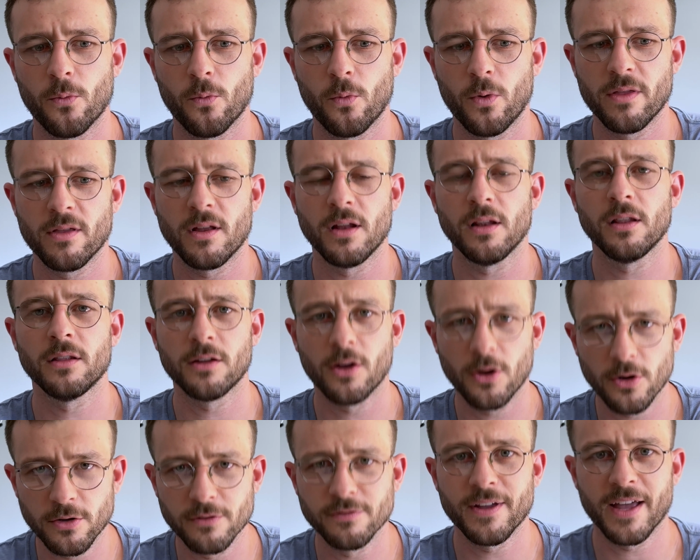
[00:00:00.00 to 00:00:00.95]
with a
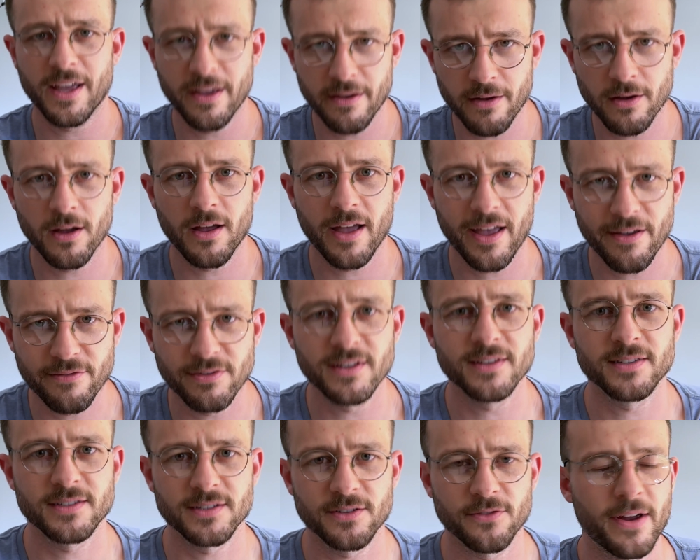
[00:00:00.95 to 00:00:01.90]
lot of
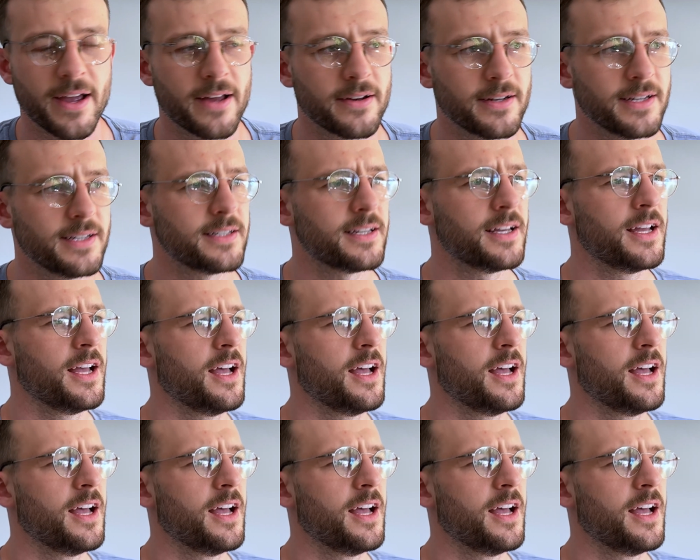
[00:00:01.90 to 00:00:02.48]
evidence around it